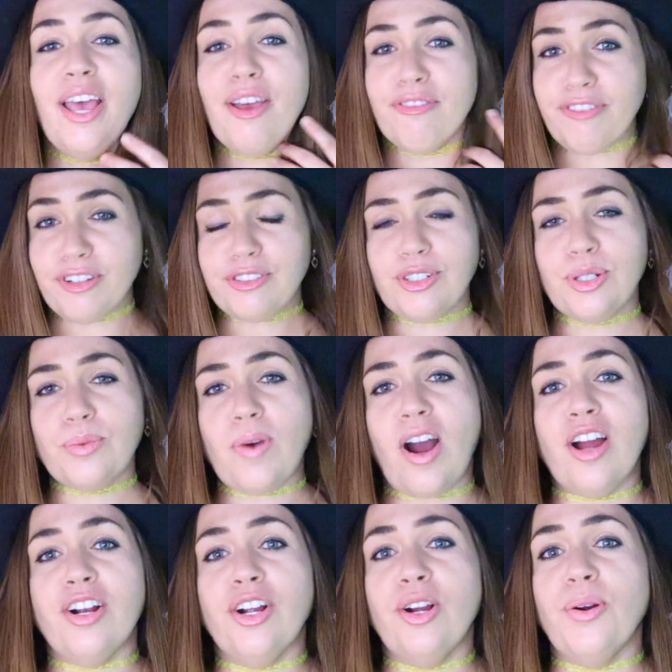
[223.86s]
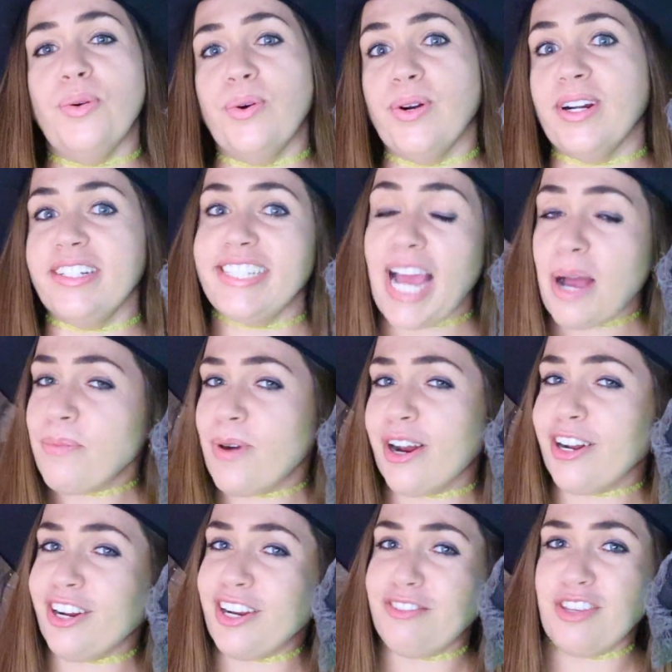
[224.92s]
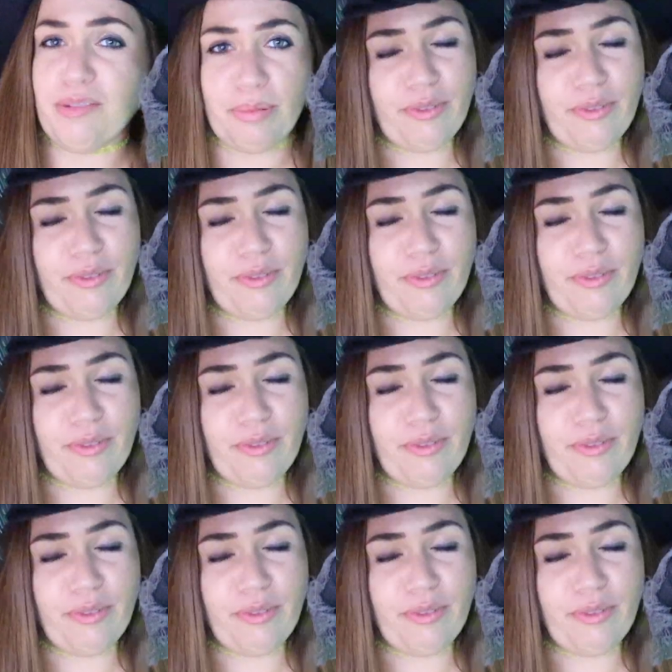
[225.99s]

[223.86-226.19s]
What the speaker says: filtered water or tap water if you